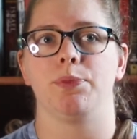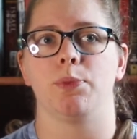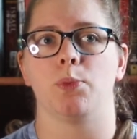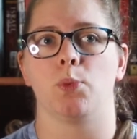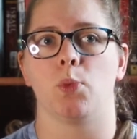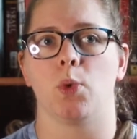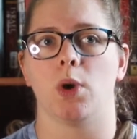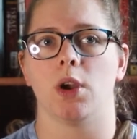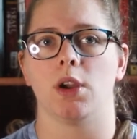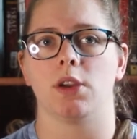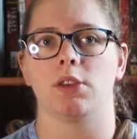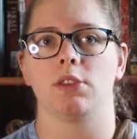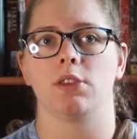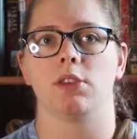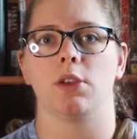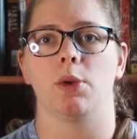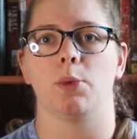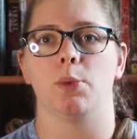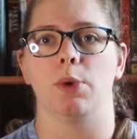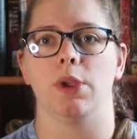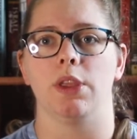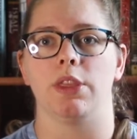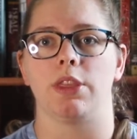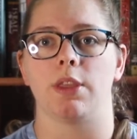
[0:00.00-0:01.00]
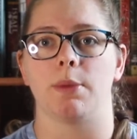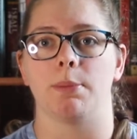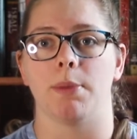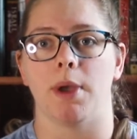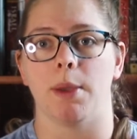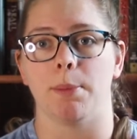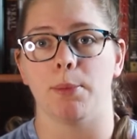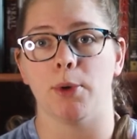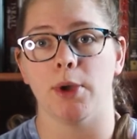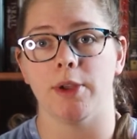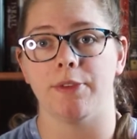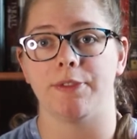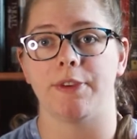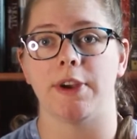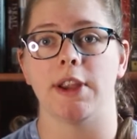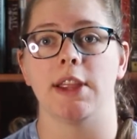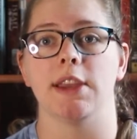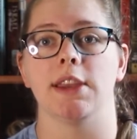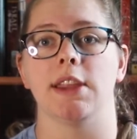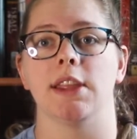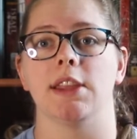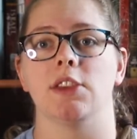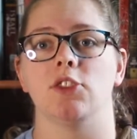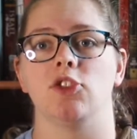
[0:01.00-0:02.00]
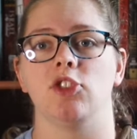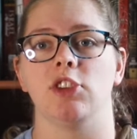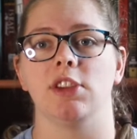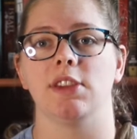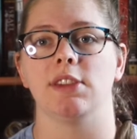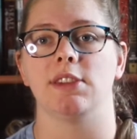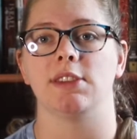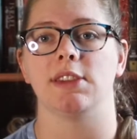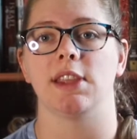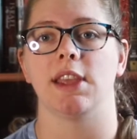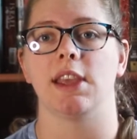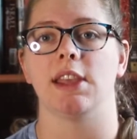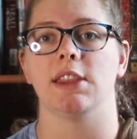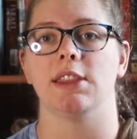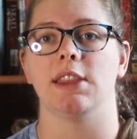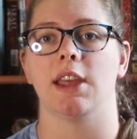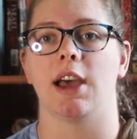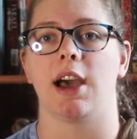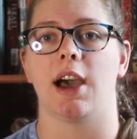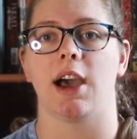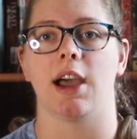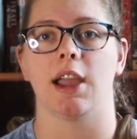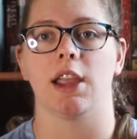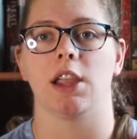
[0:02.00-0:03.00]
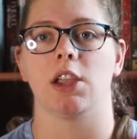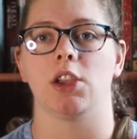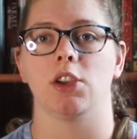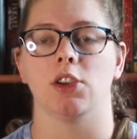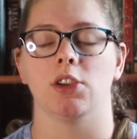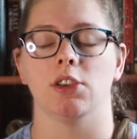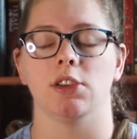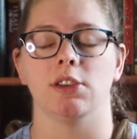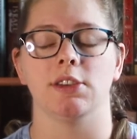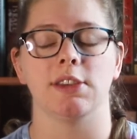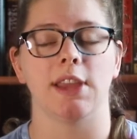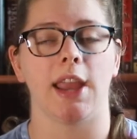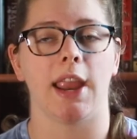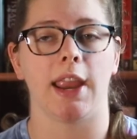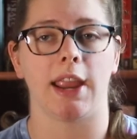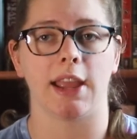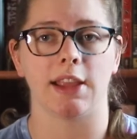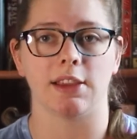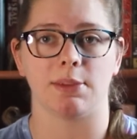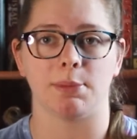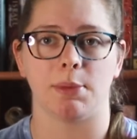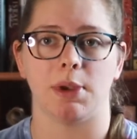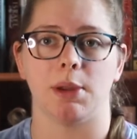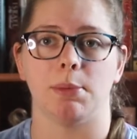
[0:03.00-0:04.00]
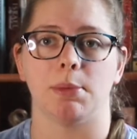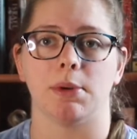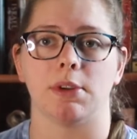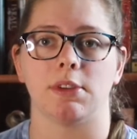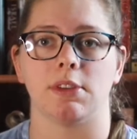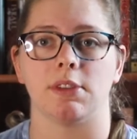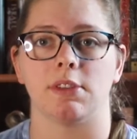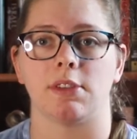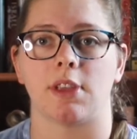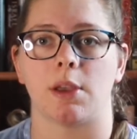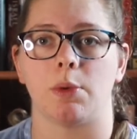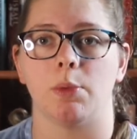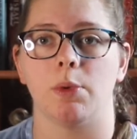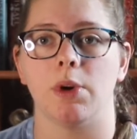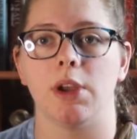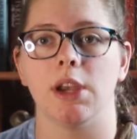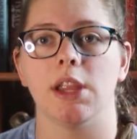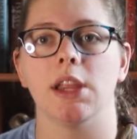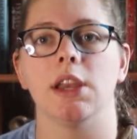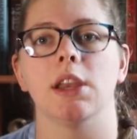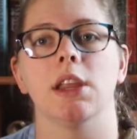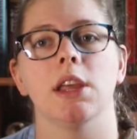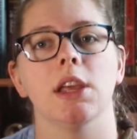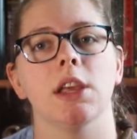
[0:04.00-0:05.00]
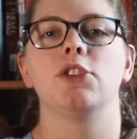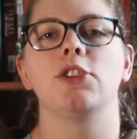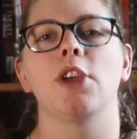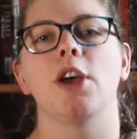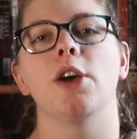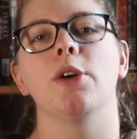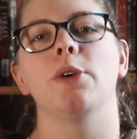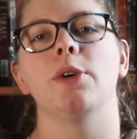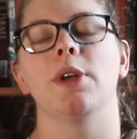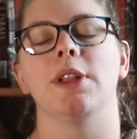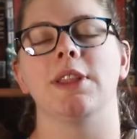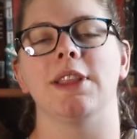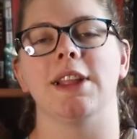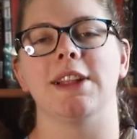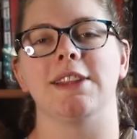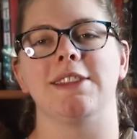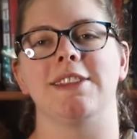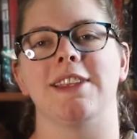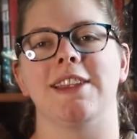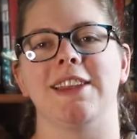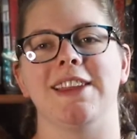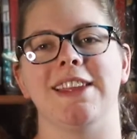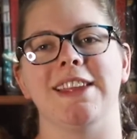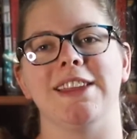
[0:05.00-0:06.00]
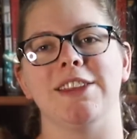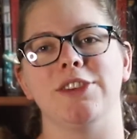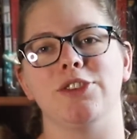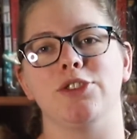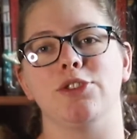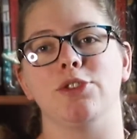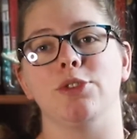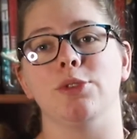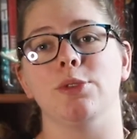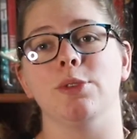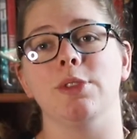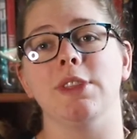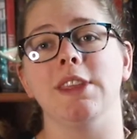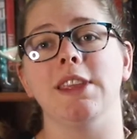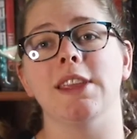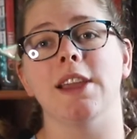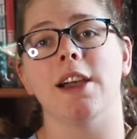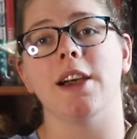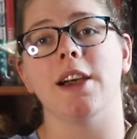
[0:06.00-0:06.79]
worked with my boyfriend, and she said that I could take as many books as I wanted. So let's get into the